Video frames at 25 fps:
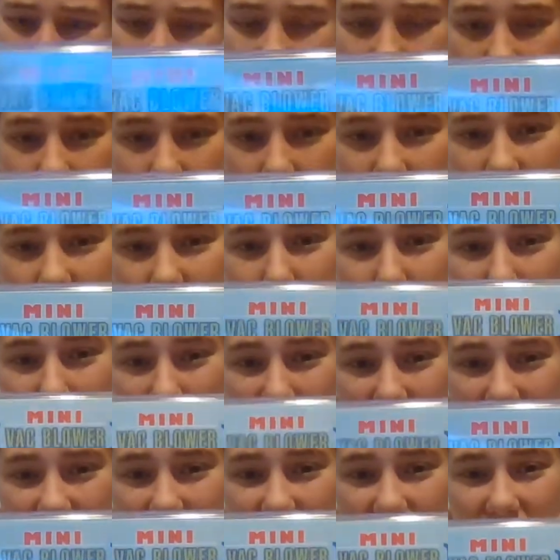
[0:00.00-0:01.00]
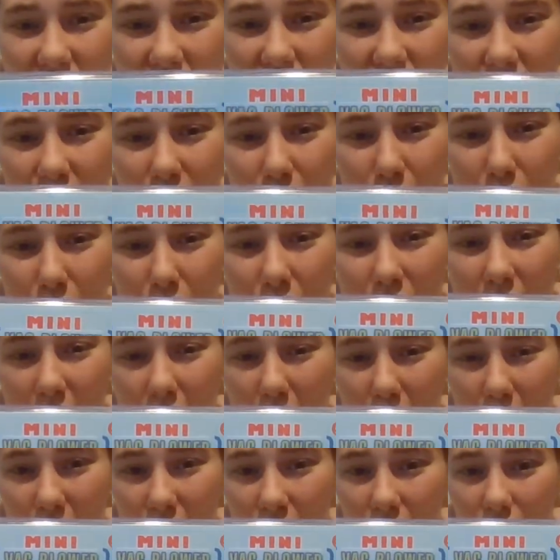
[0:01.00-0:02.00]
So it's a mini vacuum
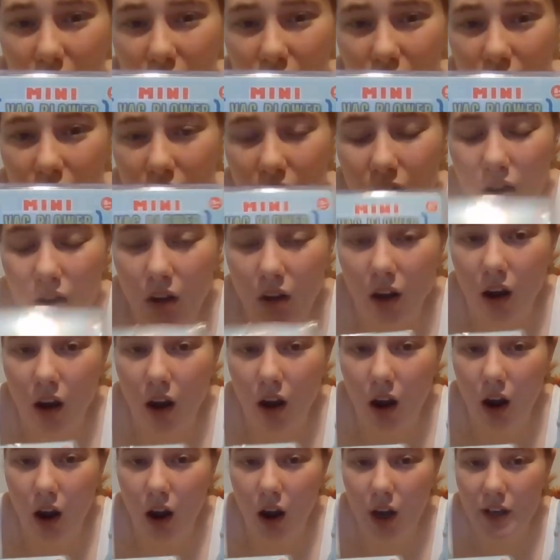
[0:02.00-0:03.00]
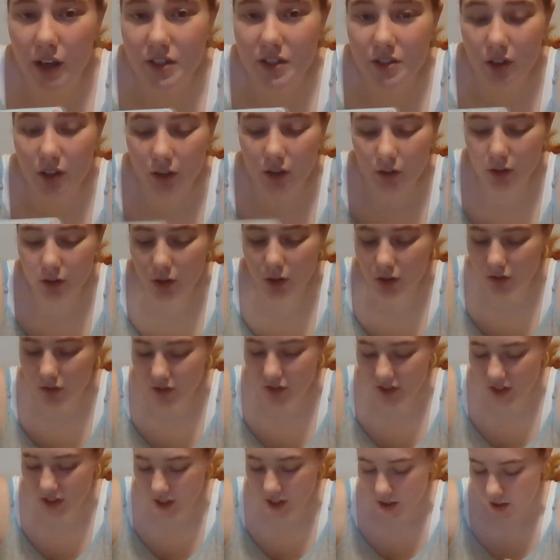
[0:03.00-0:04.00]
blower. I don't know if
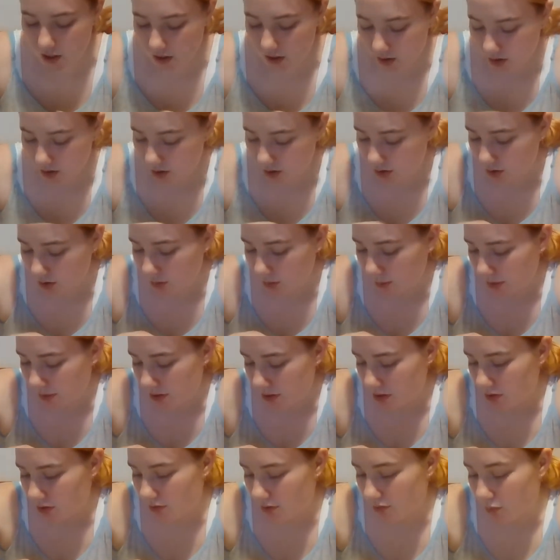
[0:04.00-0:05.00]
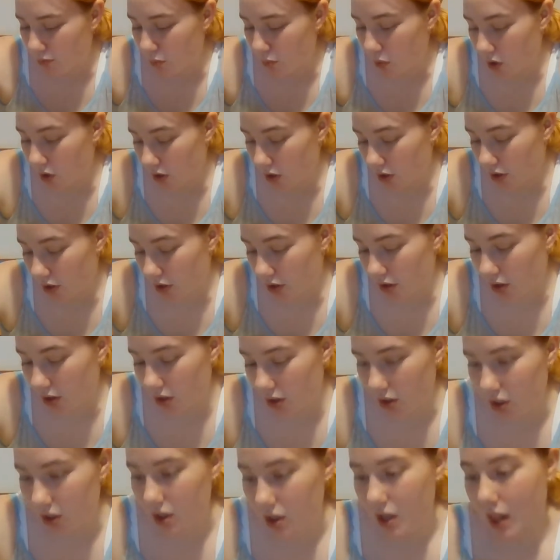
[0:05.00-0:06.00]
it's actually going to work.
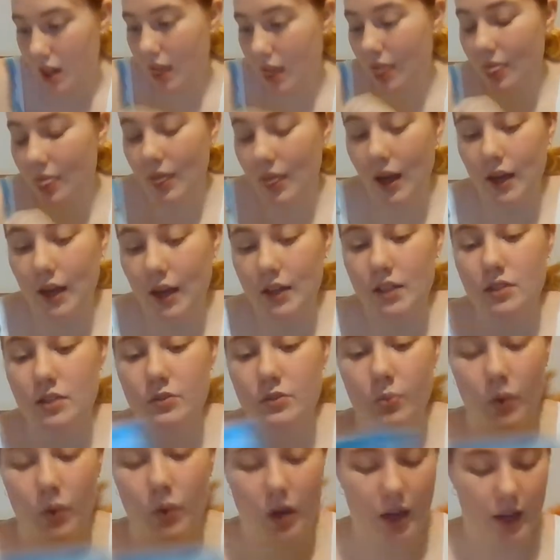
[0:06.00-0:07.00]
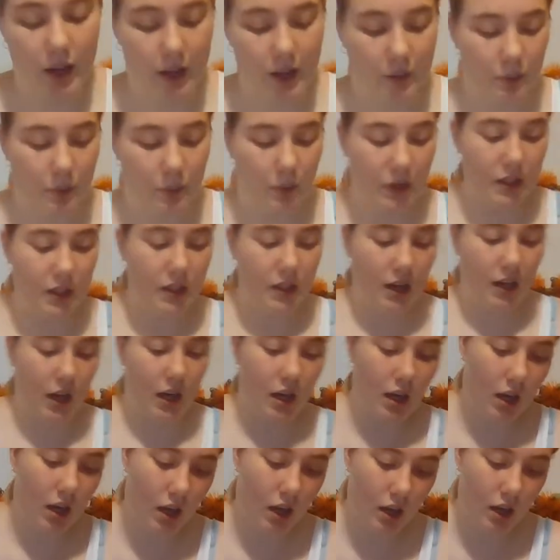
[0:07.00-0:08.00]
That is why we
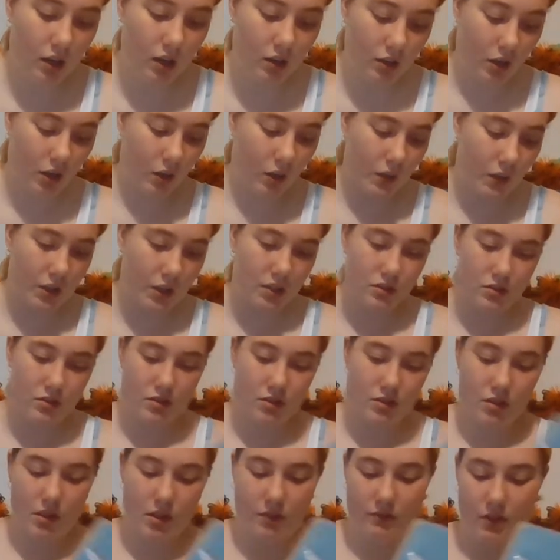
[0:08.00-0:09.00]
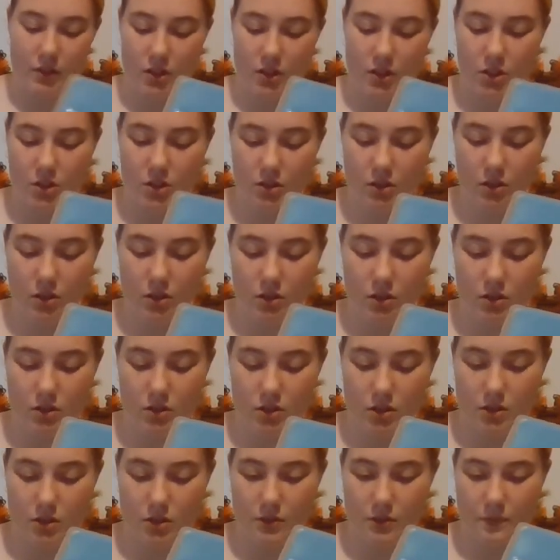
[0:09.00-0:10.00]
are going to give it a
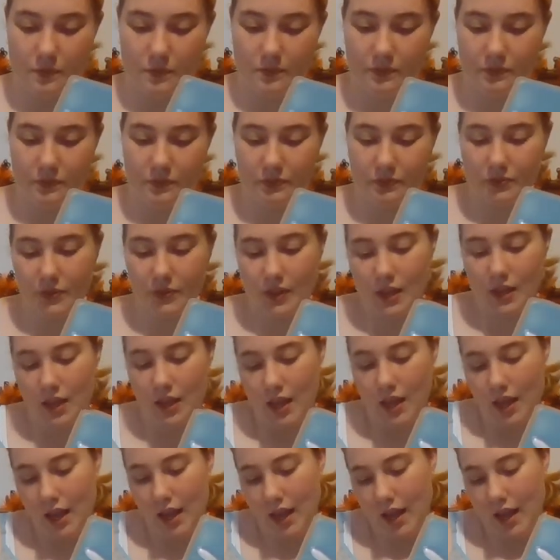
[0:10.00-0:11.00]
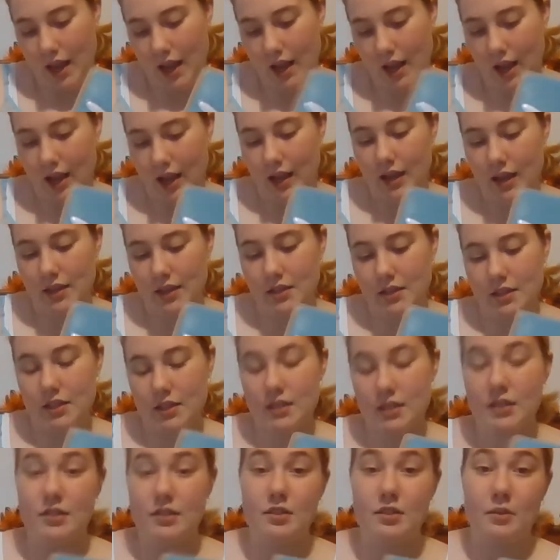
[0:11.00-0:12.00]
shot. And
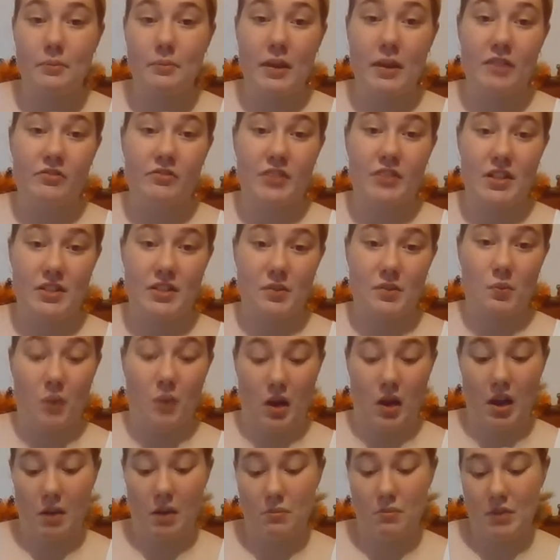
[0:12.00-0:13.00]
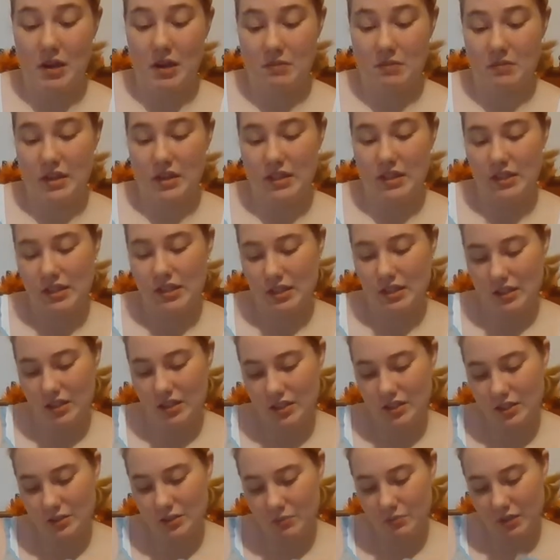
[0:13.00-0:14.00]
this is the main reason why I bring my
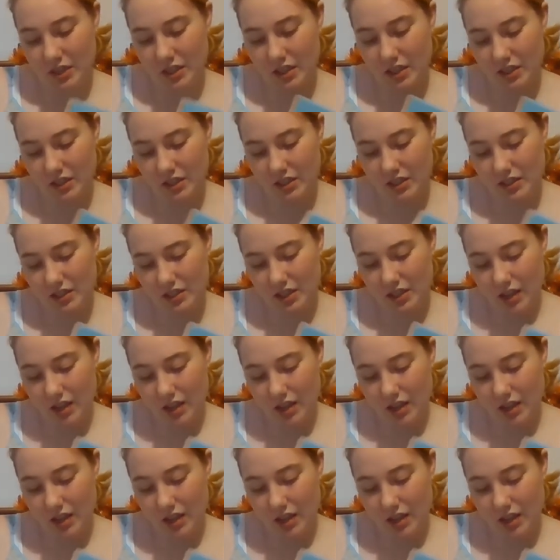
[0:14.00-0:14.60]
scissors, because